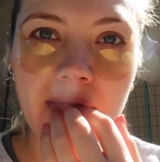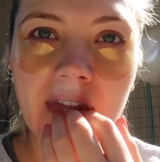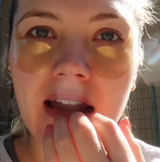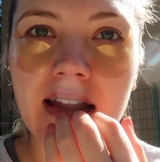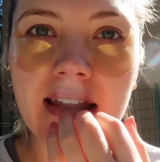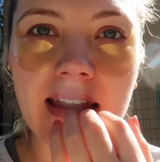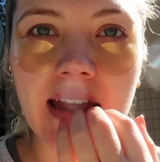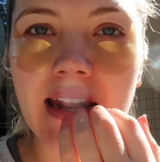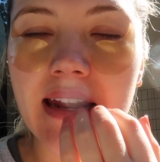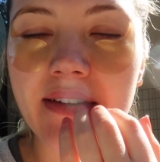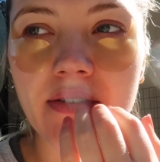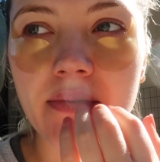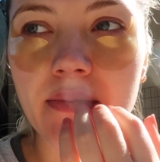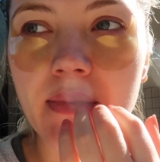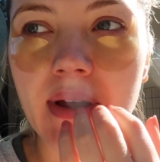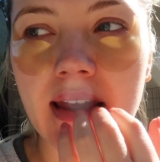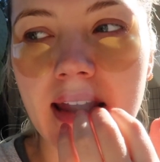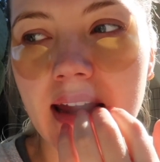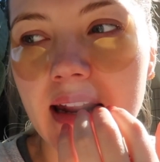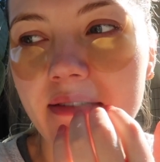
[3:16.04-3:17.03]
I can't even
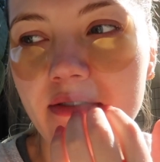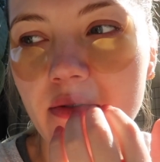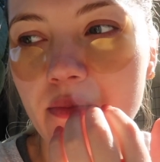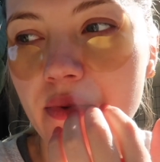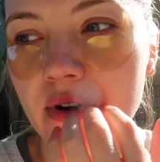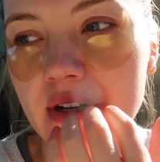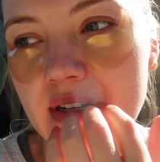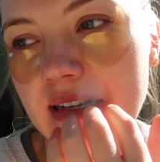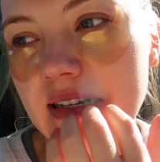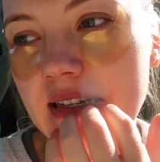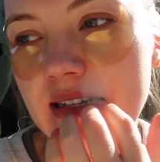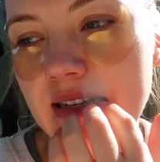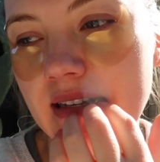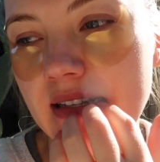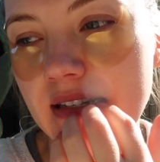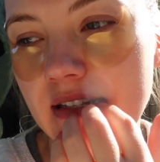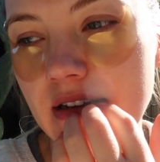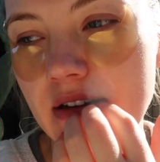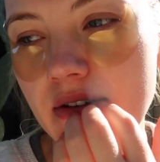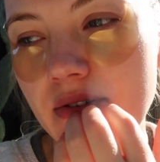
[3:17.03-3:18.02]
I can't even predict
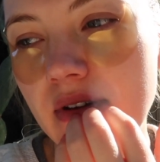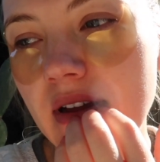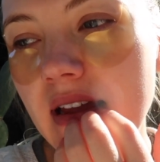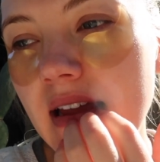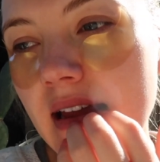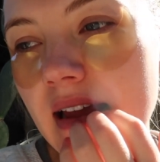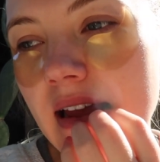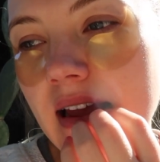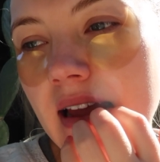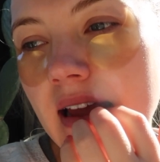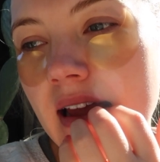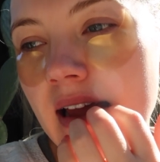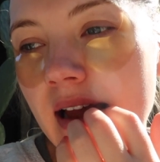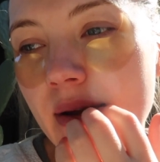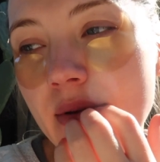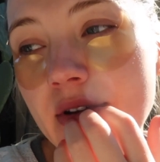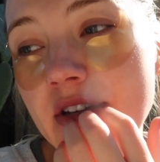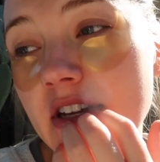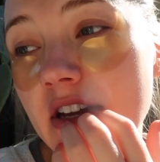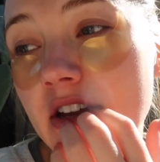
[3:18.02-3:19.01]
it so
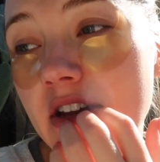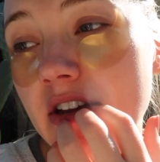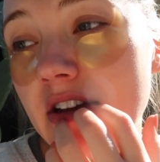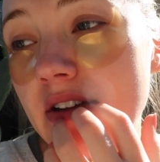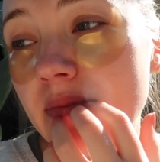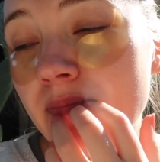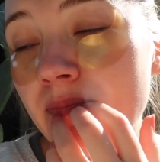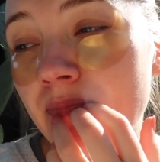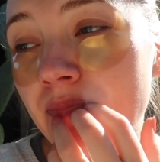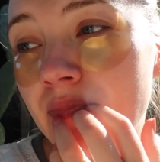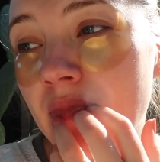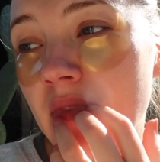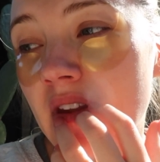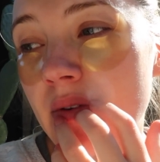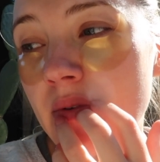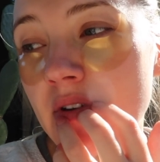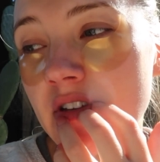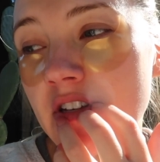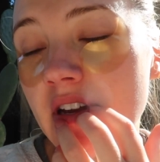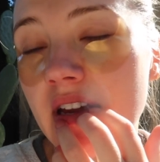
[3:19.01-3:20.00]
I wish I could. I
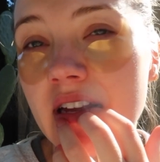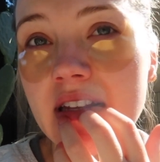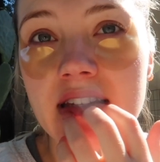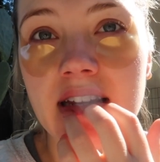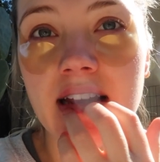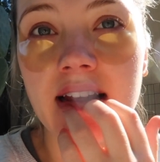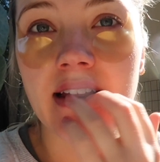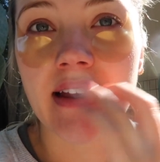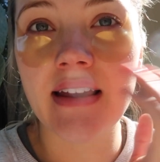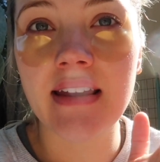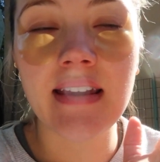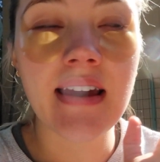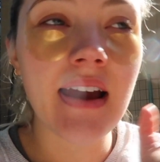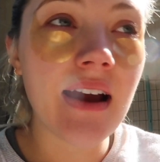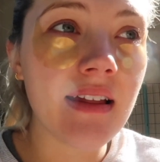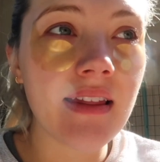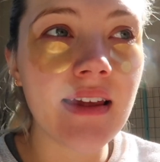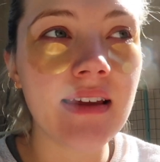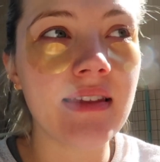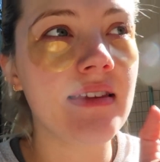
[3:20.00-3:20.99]
wish I could say like,
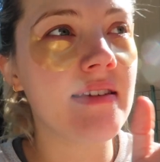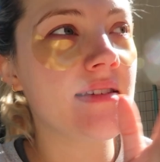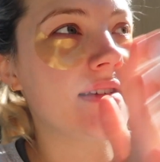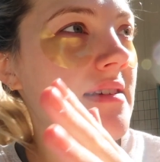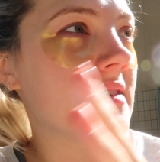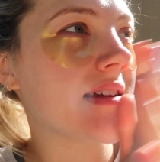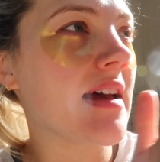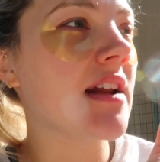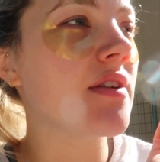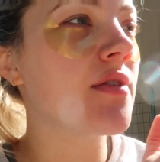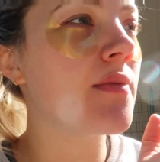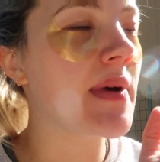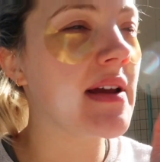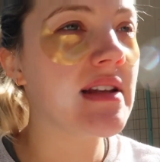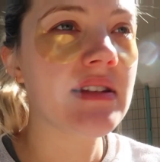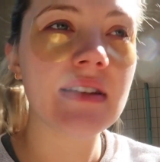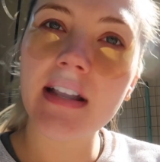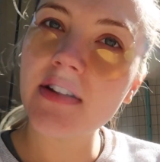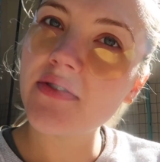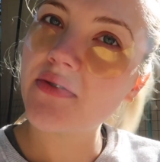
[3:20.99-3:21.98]
yeah, like this is kind of what my
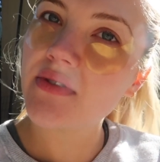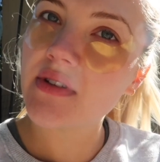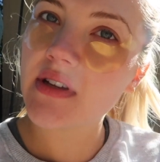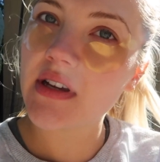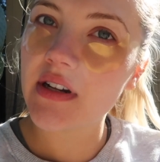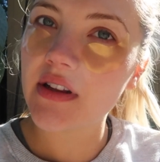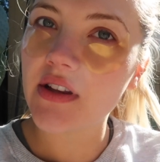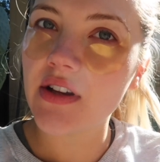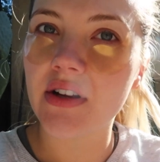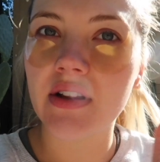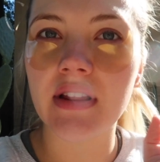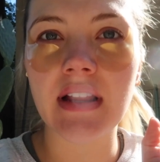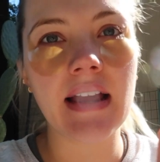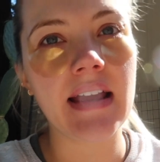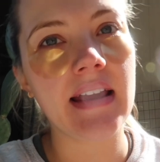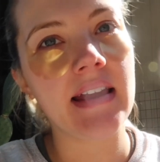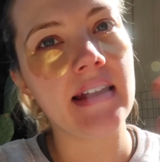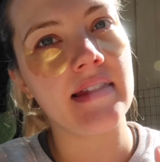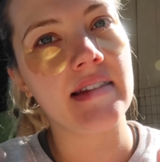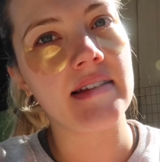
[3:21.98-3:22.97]
schedule is gonna look
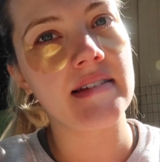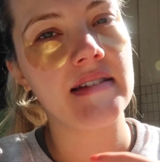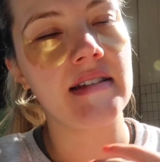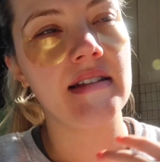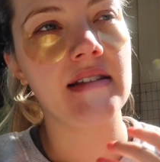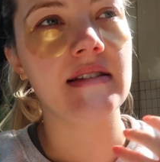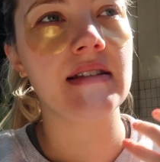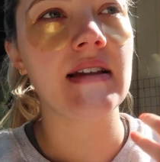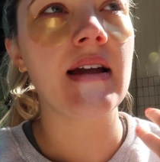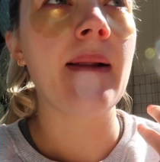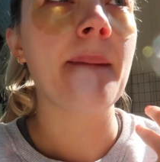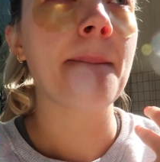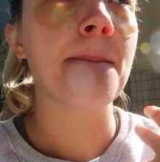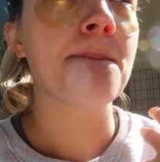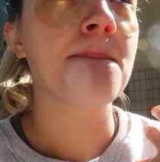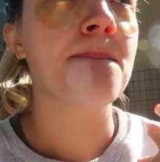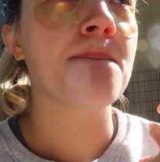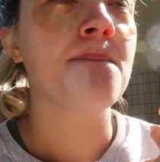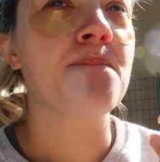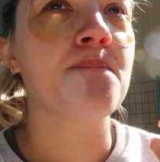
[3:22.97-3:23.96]
like and this is
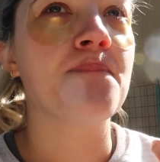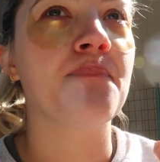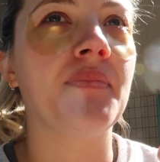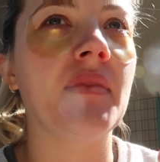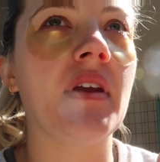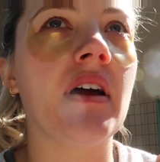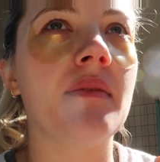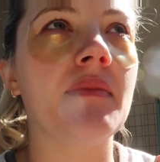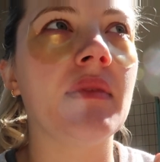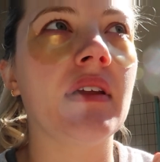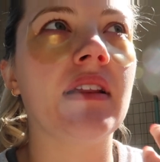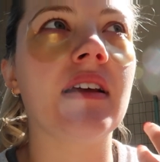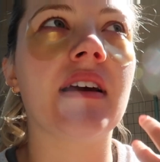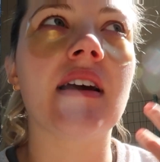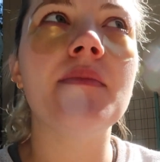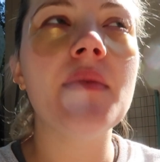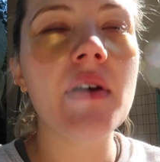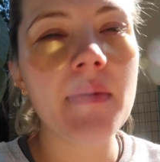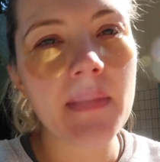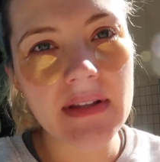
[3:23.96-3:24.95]
um, like the
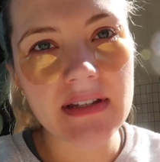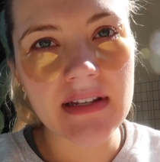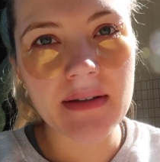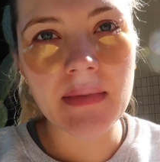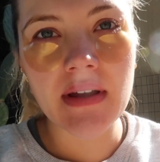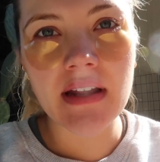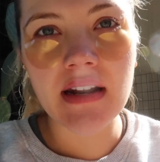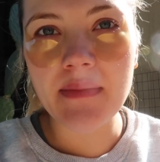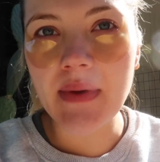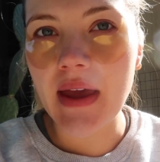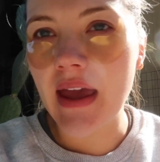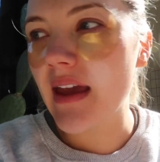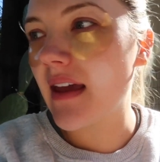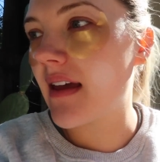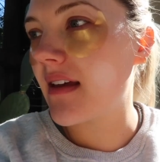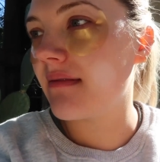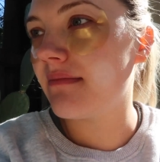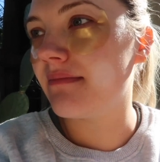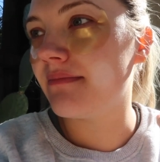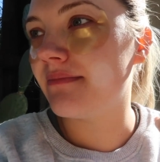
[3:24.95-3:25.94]
commitments I'm gonna
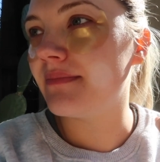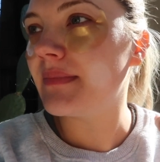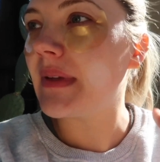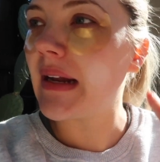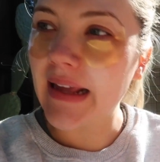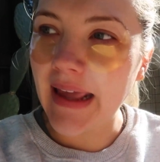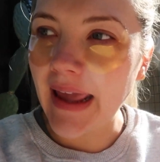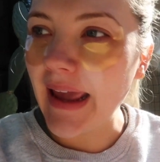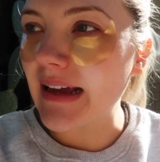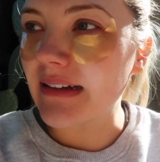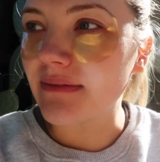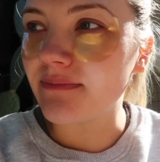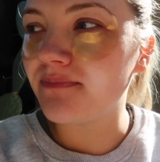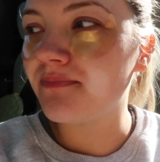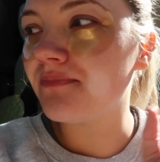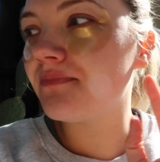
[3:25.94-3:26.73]
make, but I can't.